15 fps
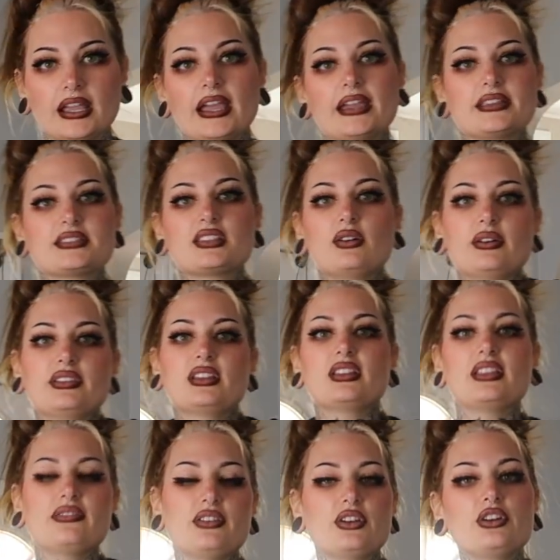Okay, so in the
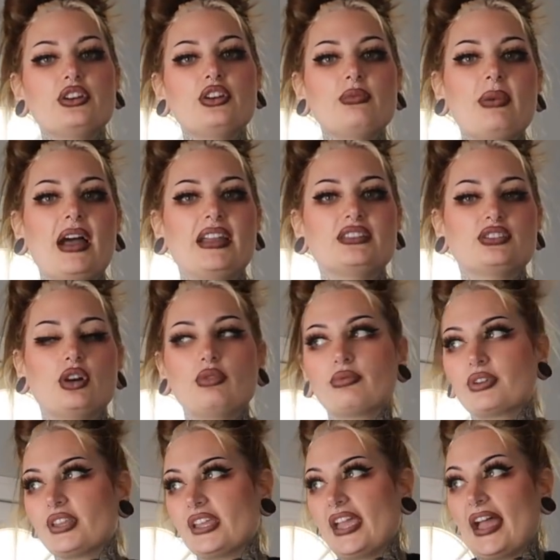living room, I don't
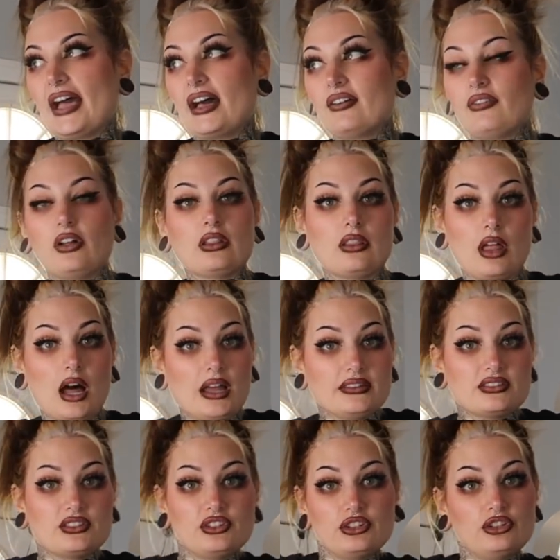really have a
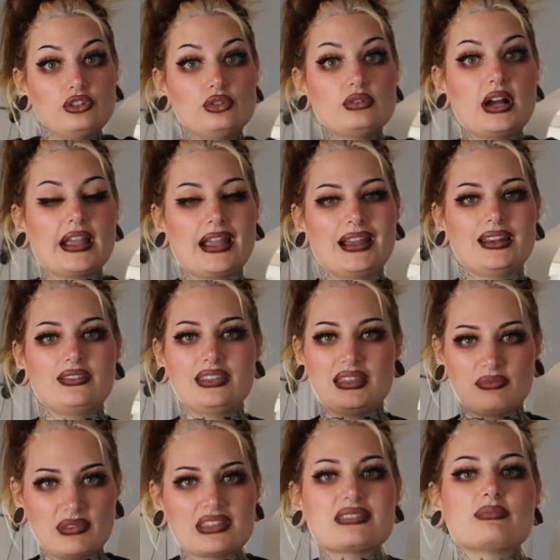lot to do. I kind of
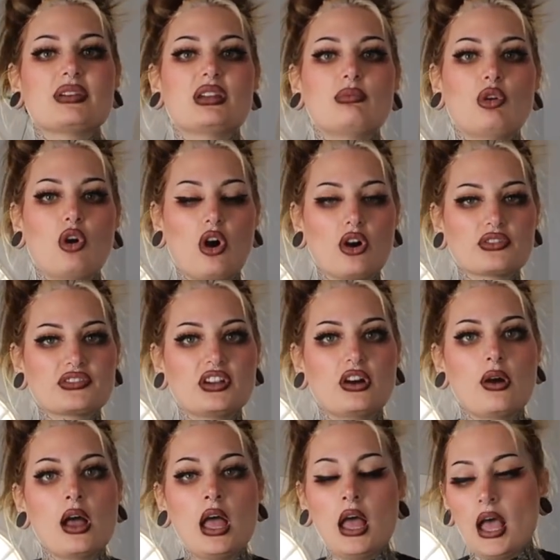keep this minimal
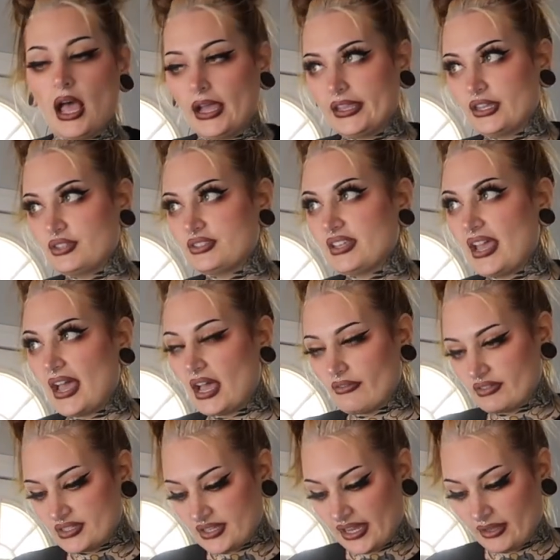also. I used to
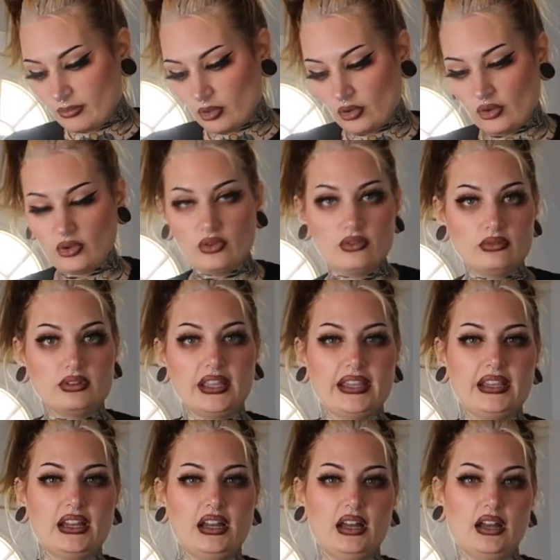have a table,
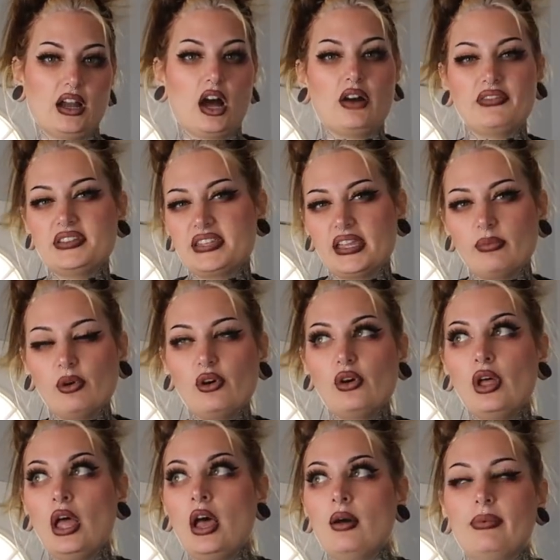like a coffee
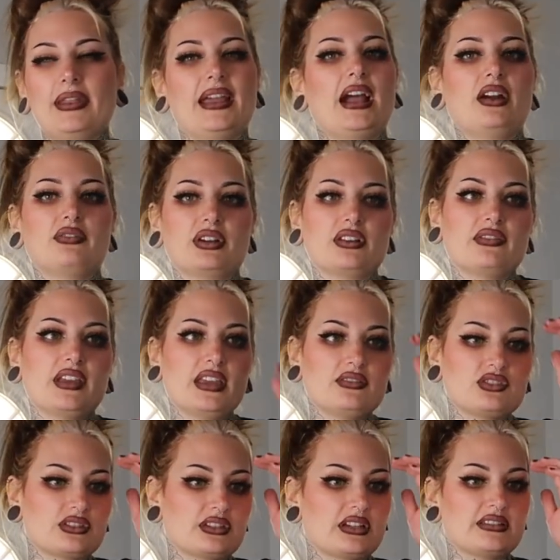table, but I got rid of it
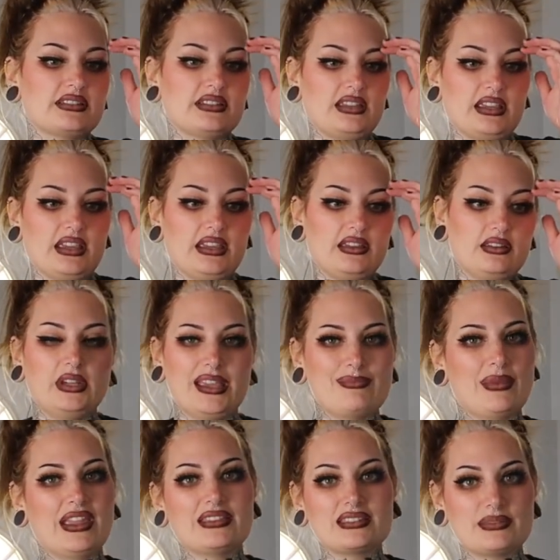just because it
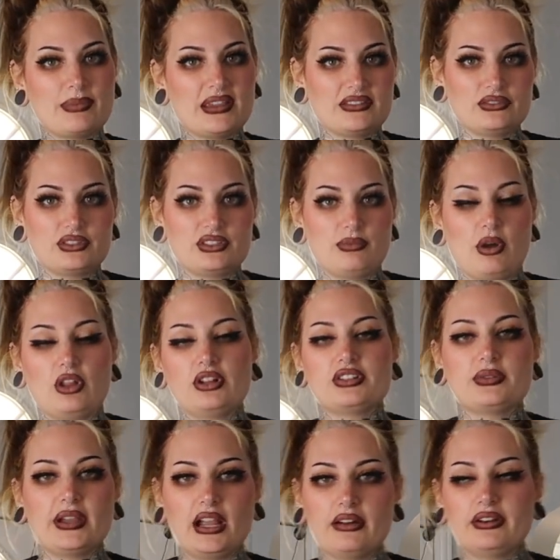made the space look smaller,
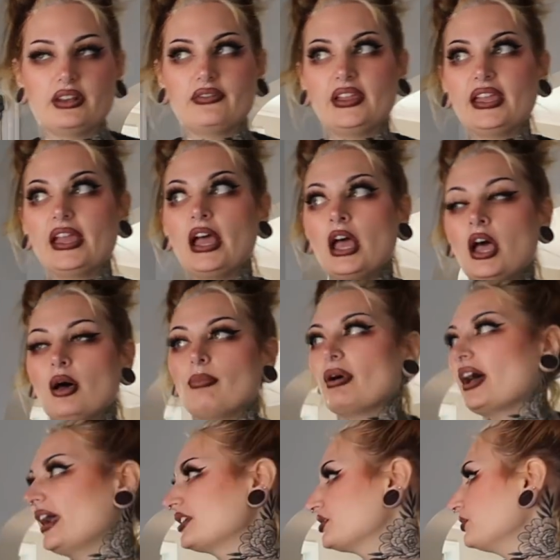so I got rid of it.
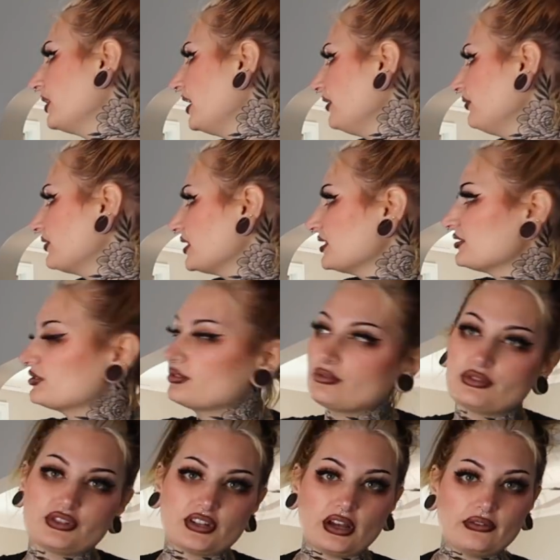But I do have these two
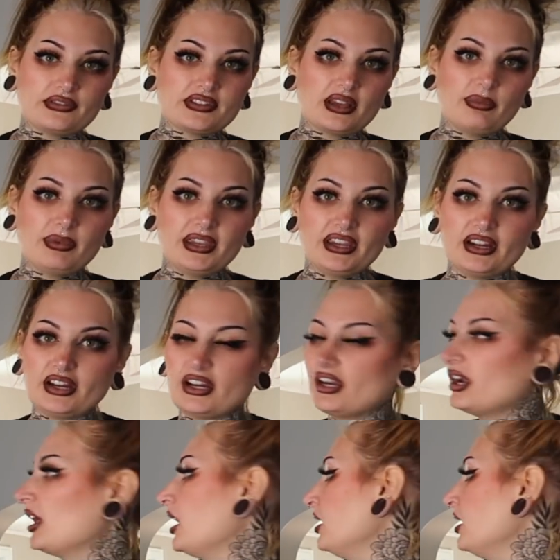shelves up here,